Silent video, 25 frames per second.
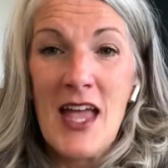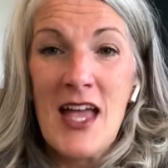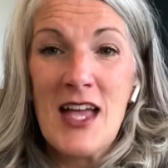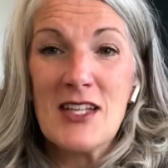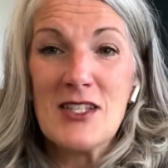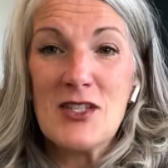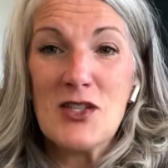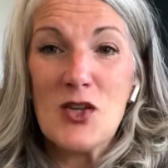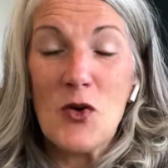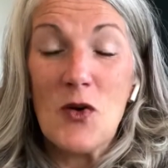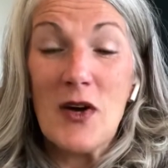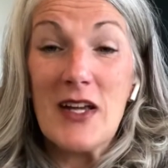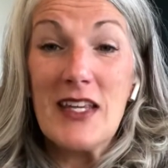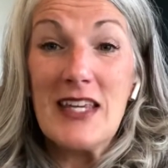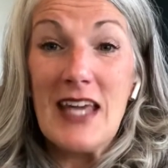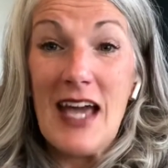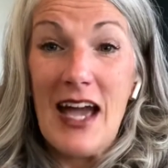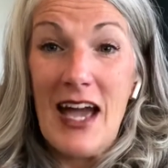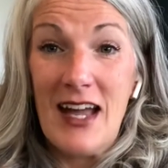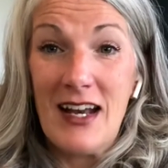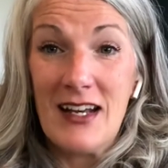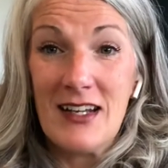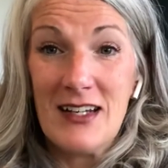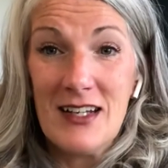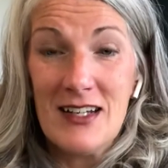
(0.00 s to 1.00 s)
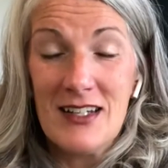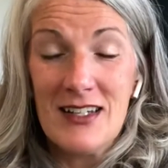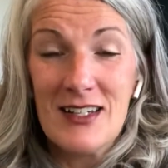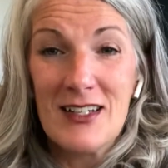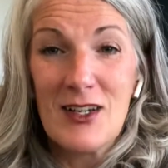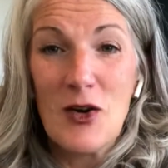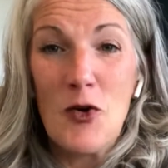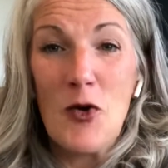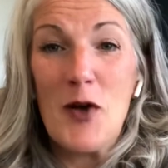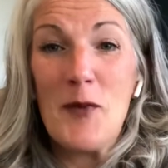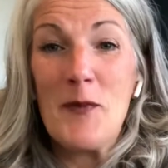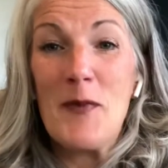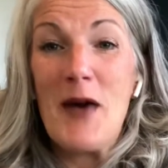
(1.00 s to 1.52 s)
So again,
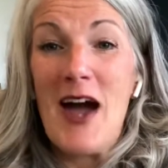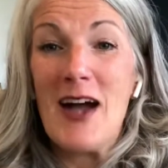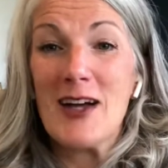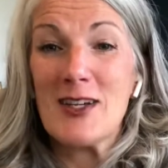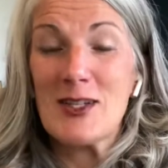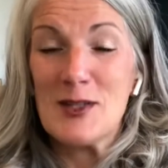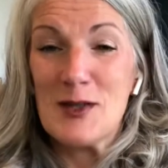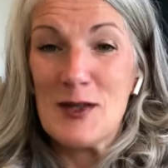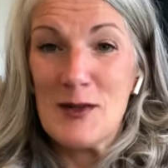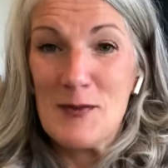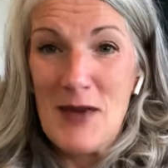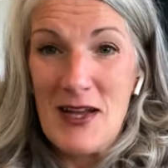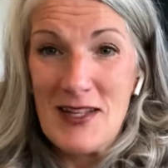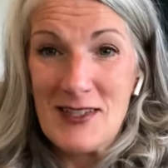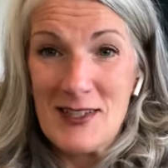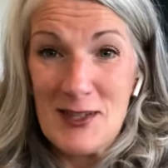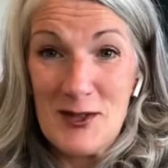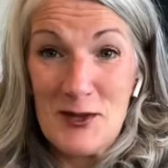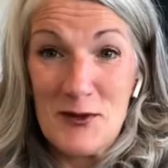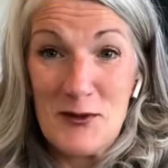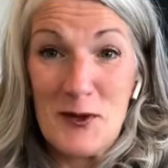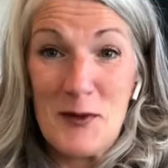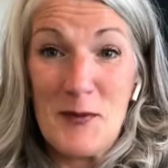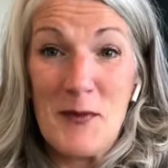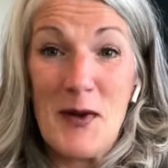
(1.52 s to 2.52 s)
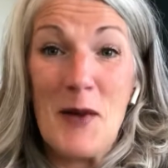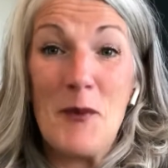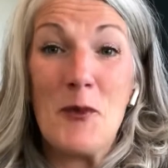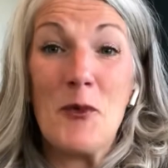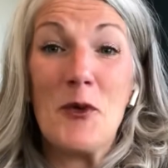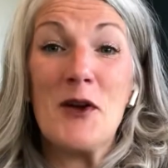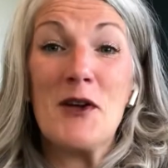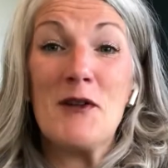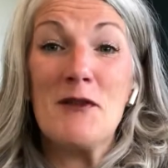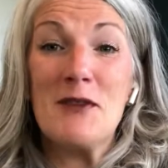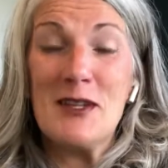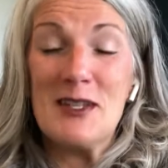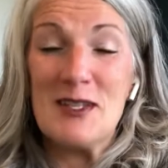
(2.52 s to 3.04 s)
going back to the message from my
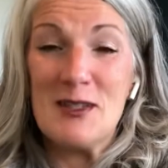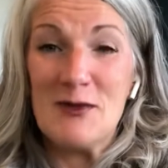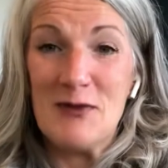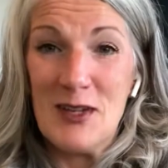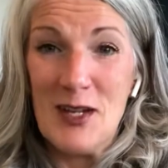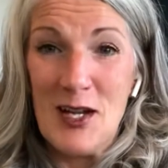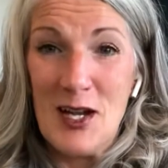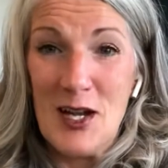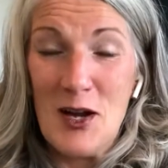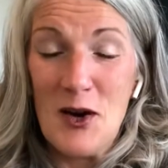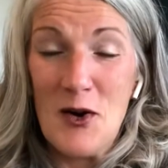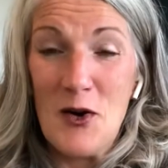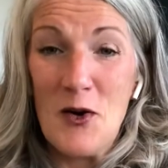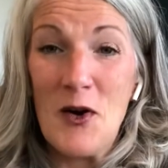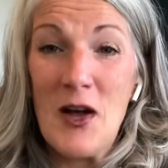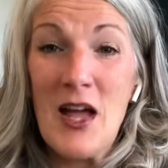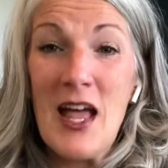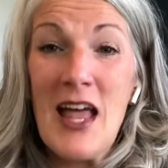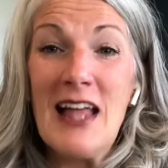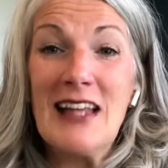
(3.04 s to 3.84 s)
previous video,